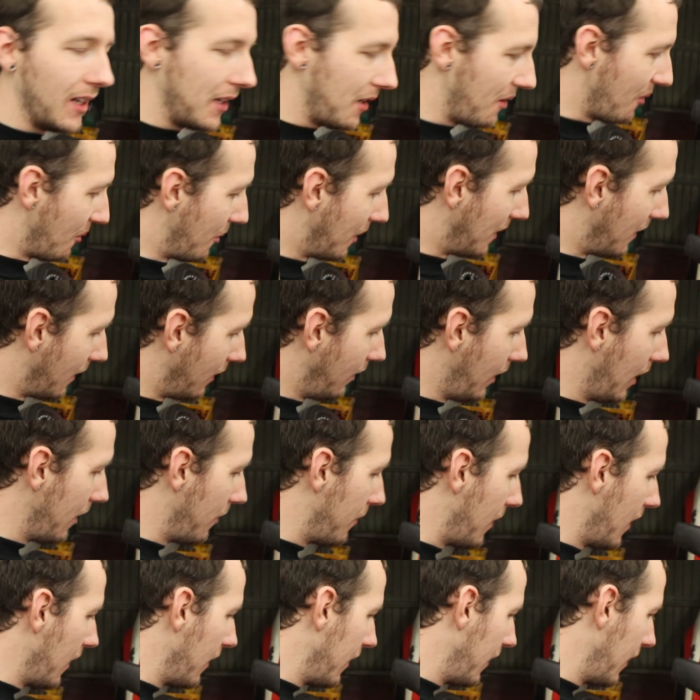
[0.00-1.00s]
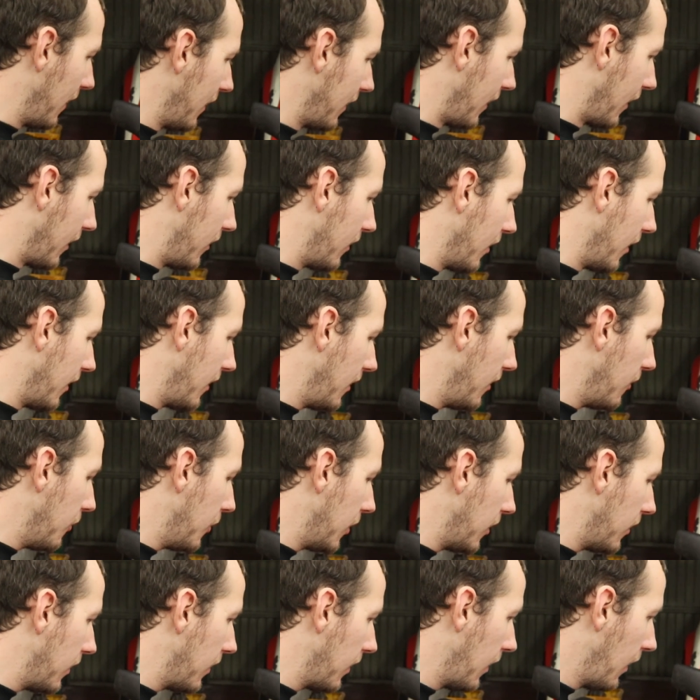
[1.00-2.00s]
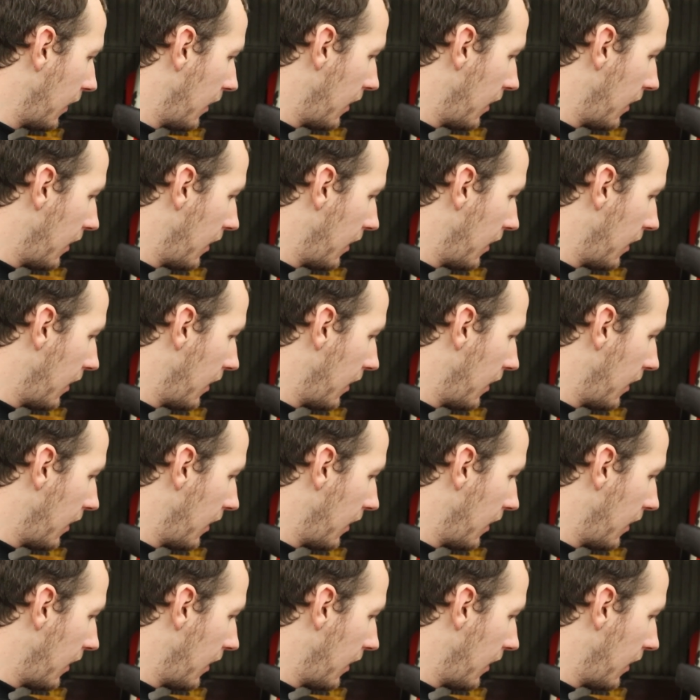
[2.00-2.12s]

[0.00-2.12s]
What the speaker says: It went a lot better than I thought it would.